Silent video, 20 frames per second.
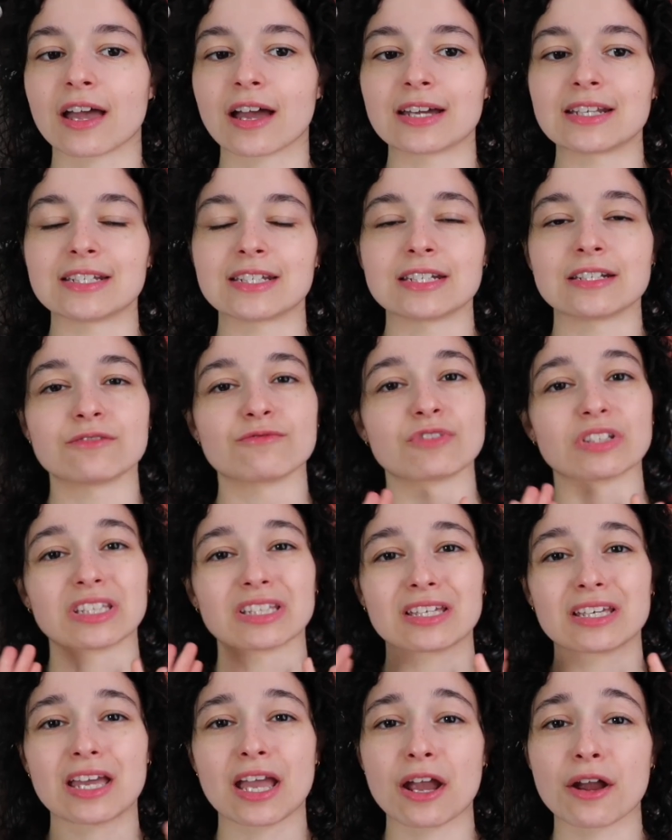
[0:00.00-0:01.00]
I didn't
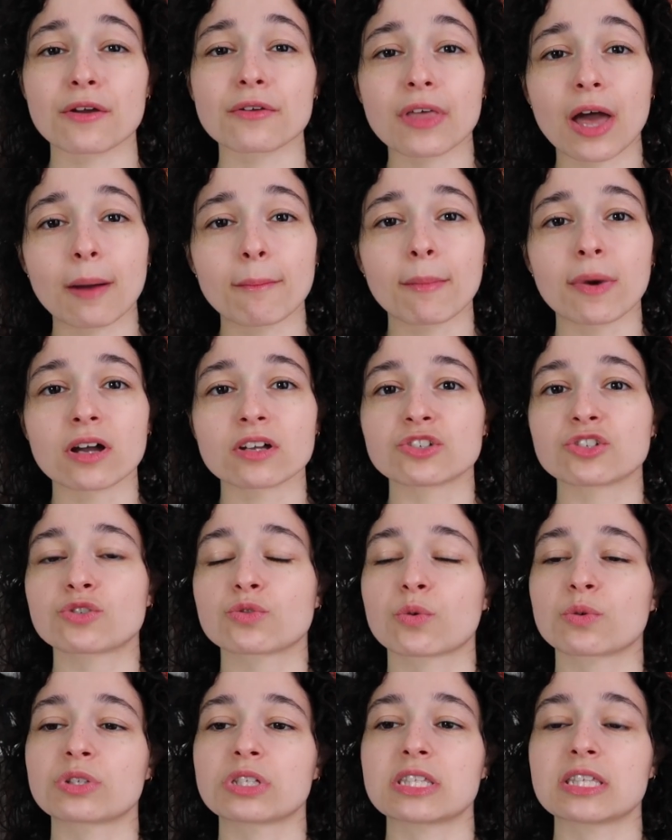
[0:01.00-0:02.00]
really care that much
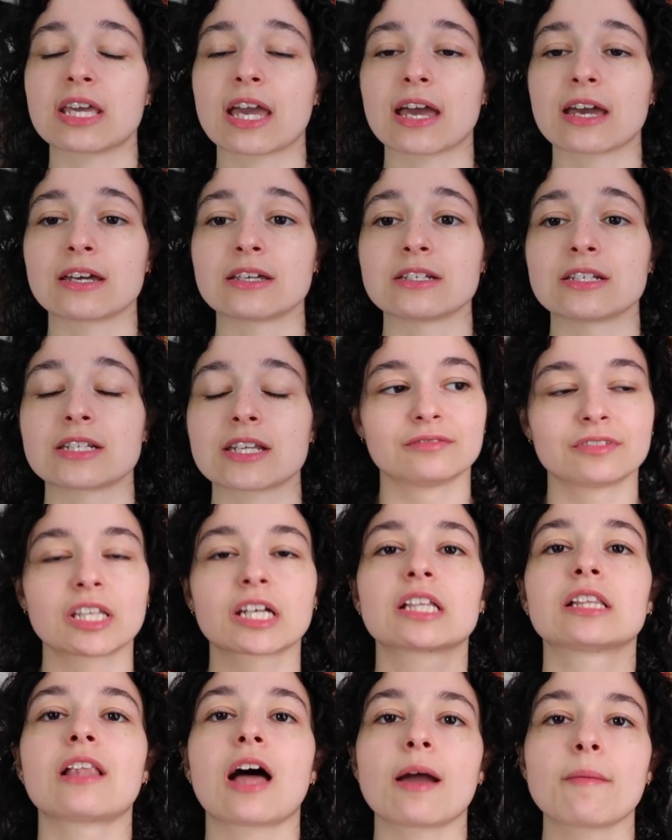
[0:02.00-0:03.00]
towards the end.
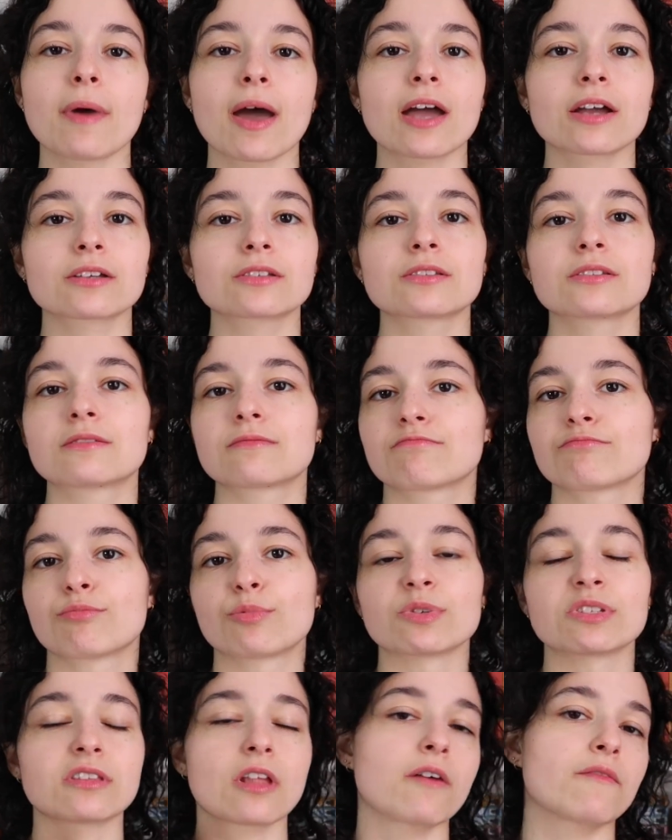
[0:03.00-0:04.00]
The climax
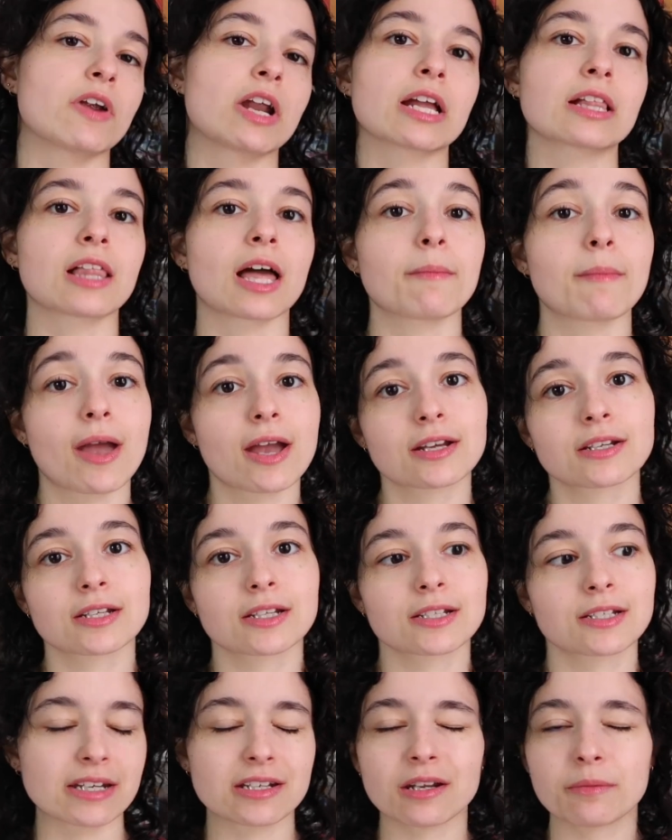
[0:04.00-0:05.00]
was not very
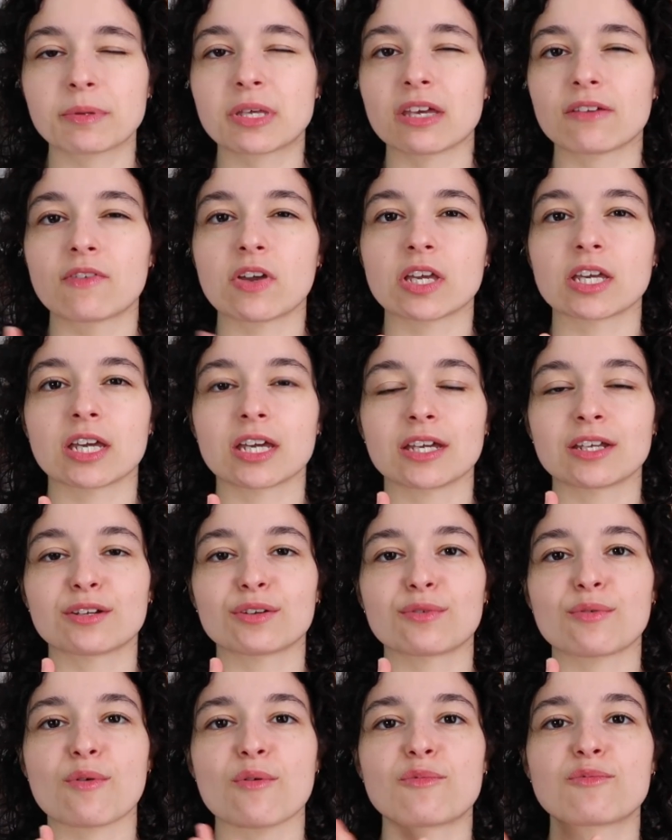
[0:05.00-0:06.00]
climactic. I ended up giving
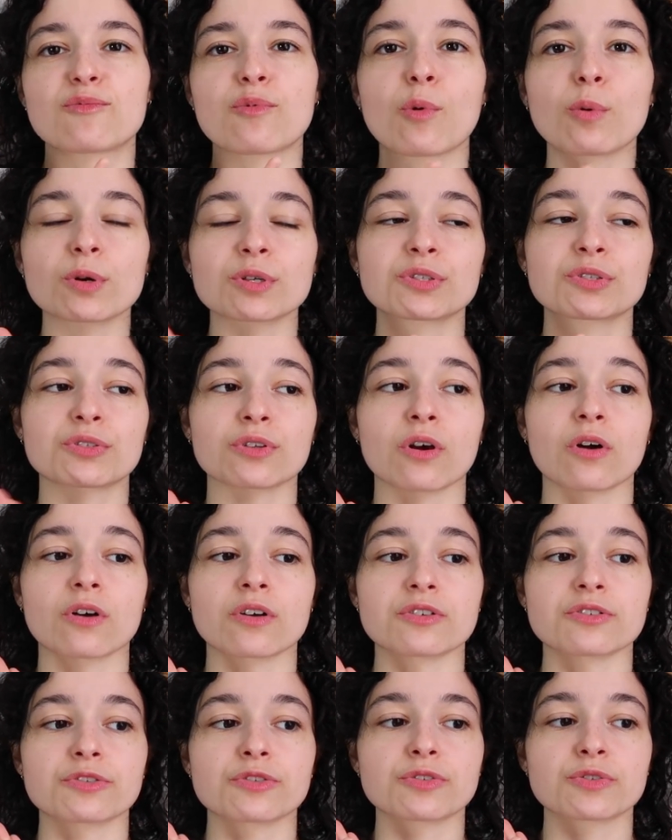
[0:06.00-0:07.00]
it four
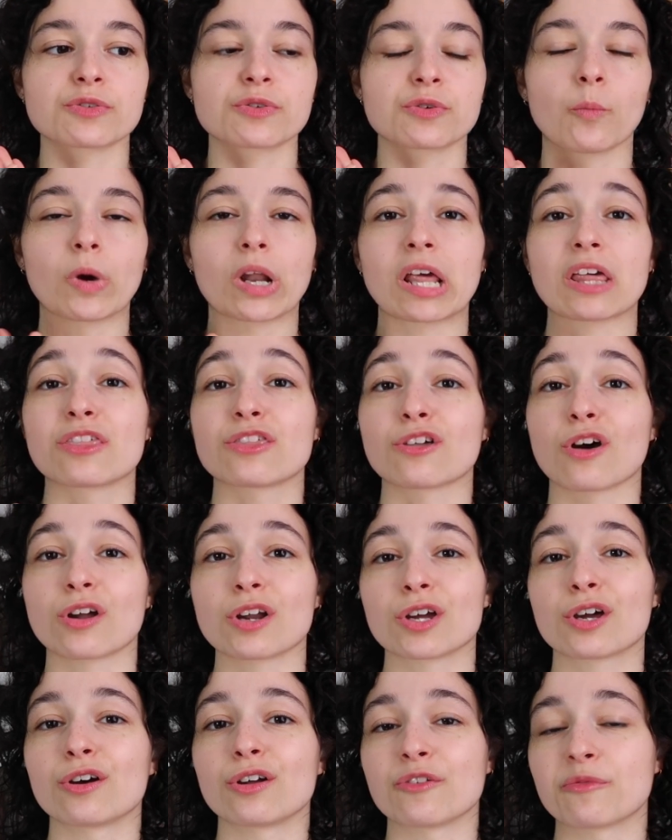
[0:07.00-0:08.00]
stars when I
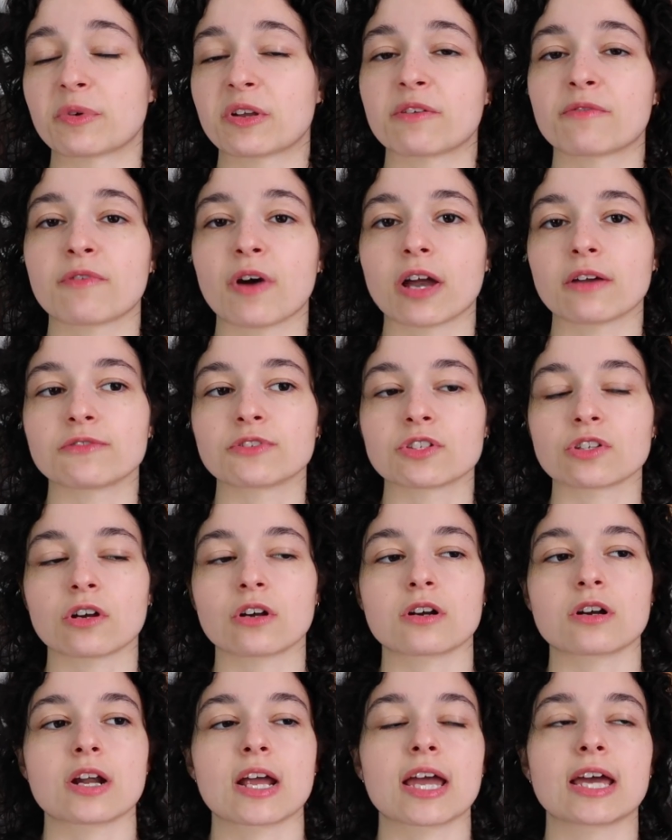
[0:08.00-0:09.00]
thought it could have been a five
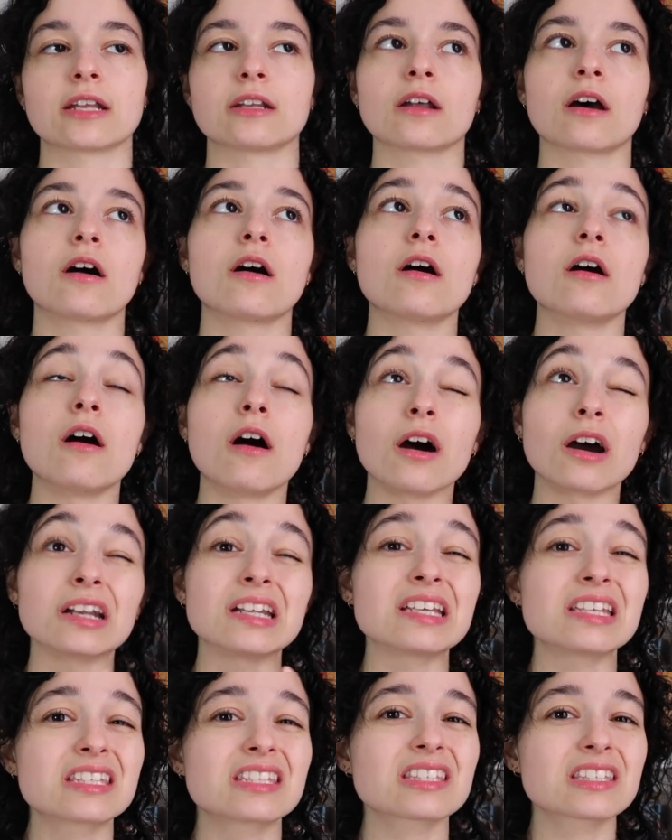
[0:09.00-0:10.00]
star and
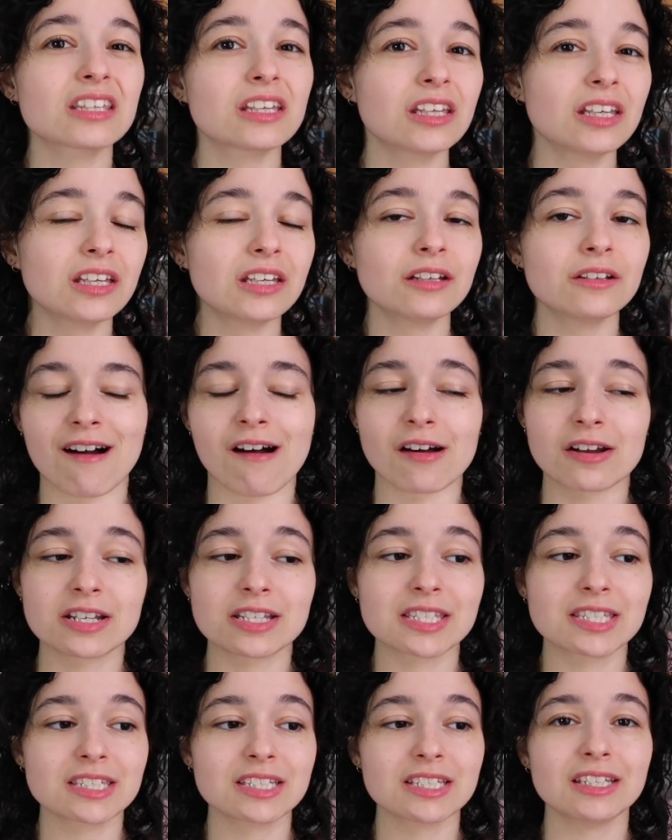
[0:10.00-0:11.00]
honestly,
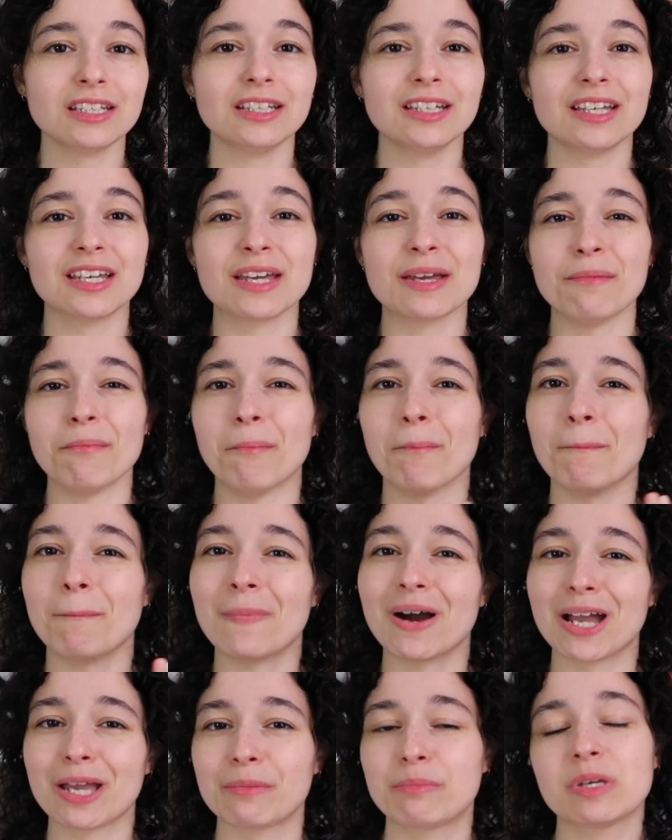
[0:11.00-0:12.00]
honestly, it
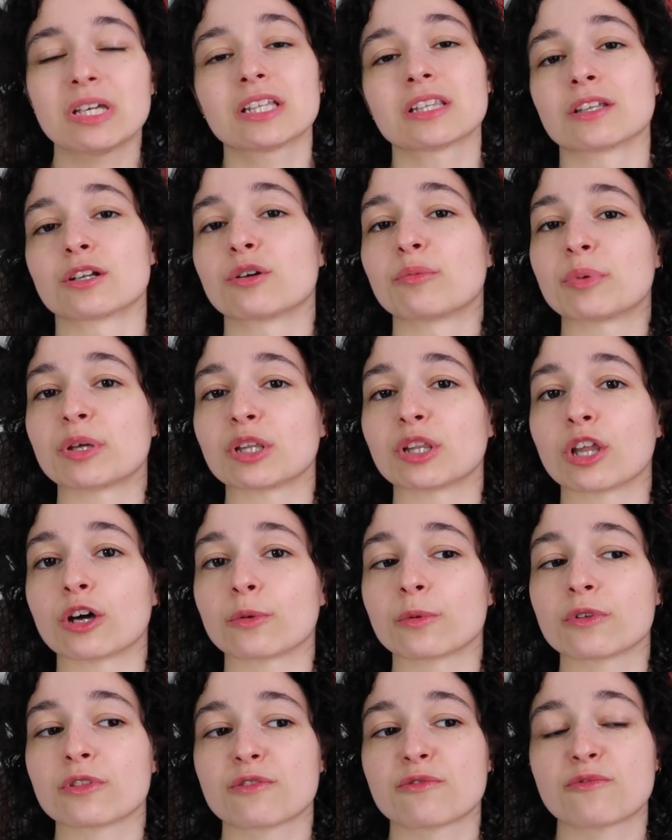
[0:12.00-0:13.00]
might be a little bit
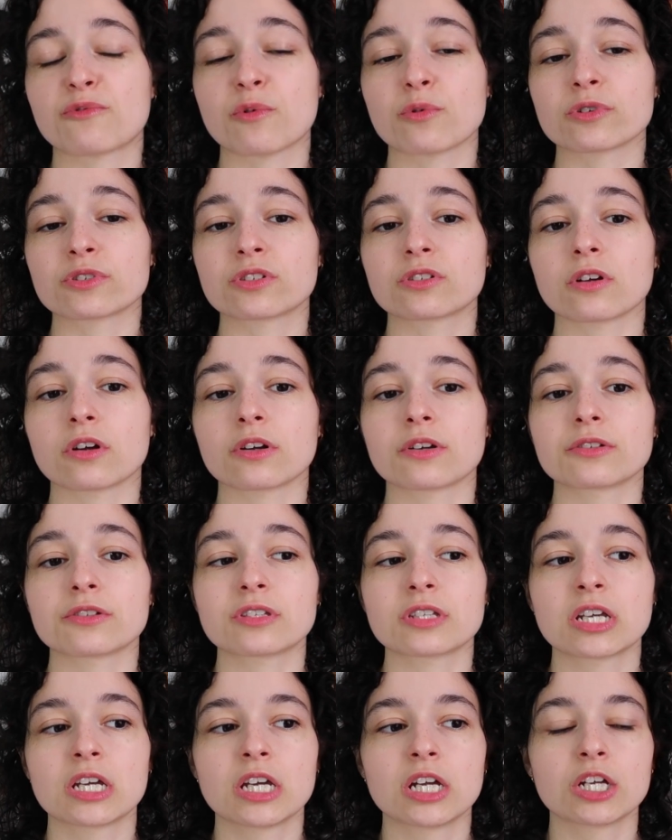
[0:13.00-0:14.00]
lower than four
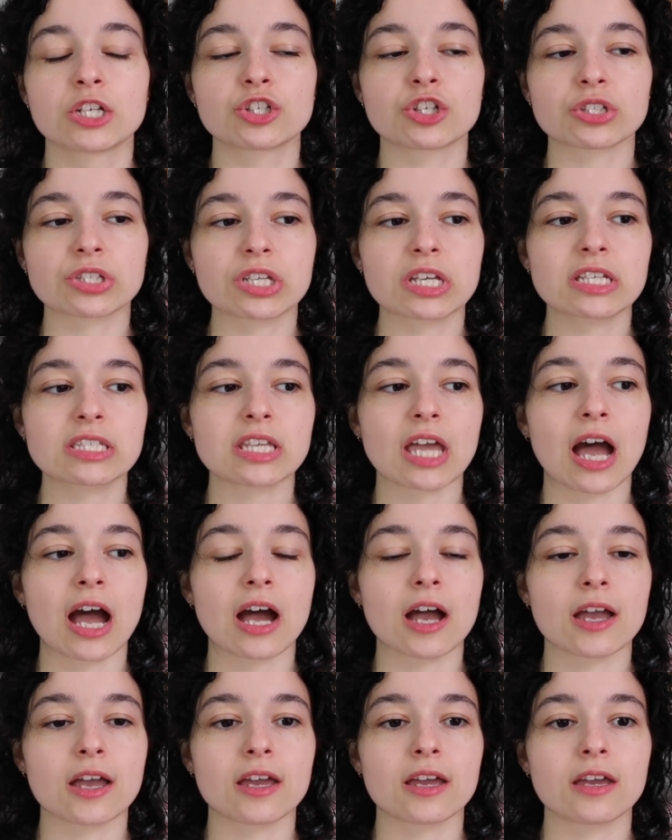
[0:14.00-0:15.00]
stars just because
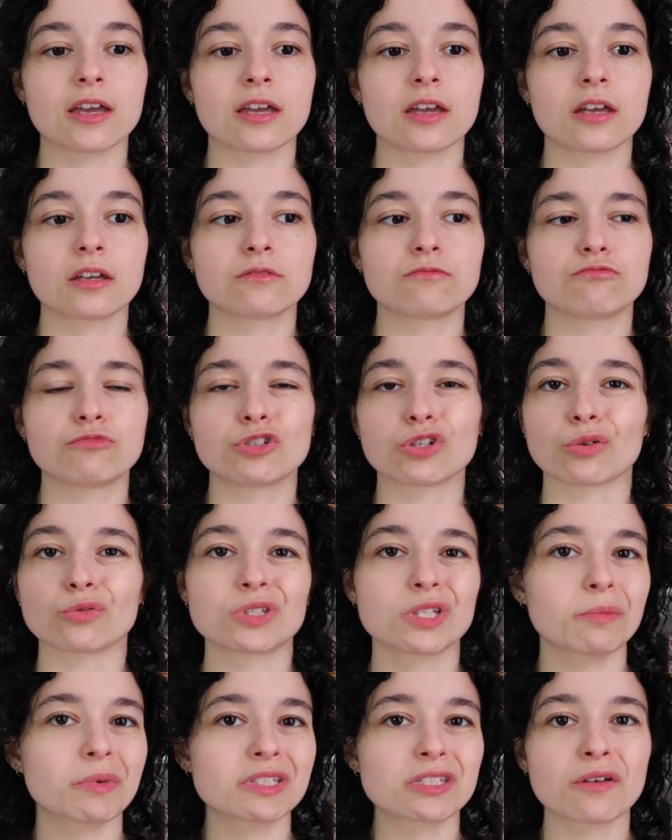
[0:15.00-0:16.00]
I don't
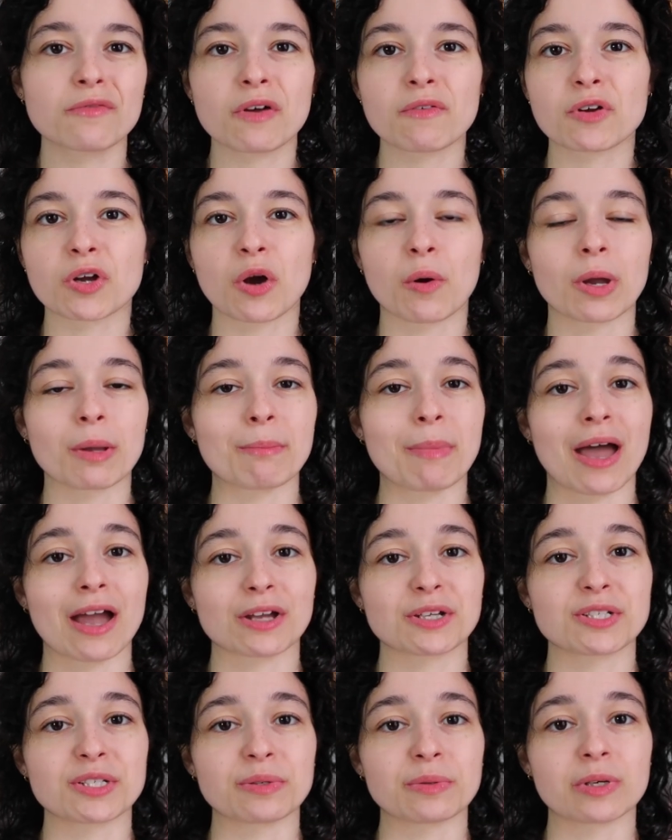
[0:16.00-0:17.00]
see myself ever going
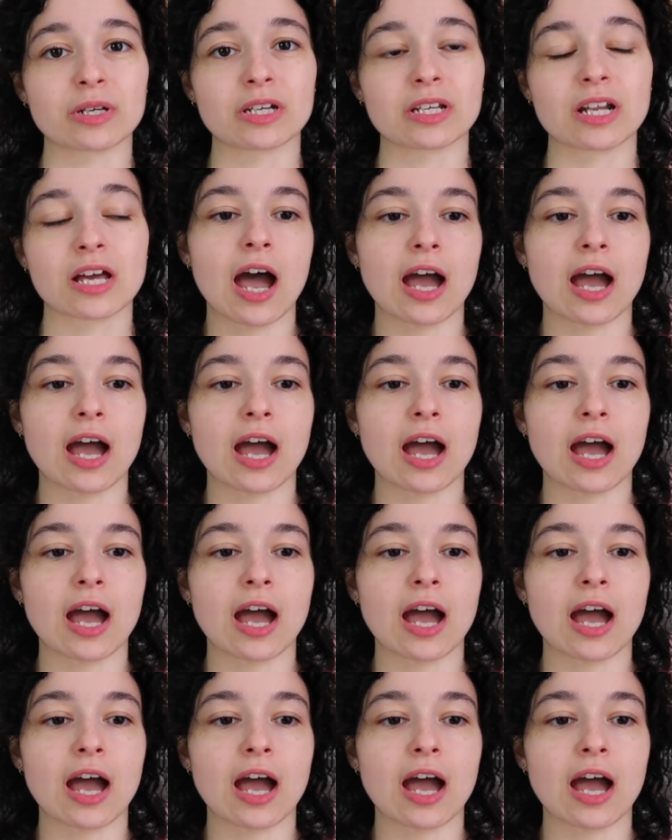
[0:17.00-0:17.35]
back to it.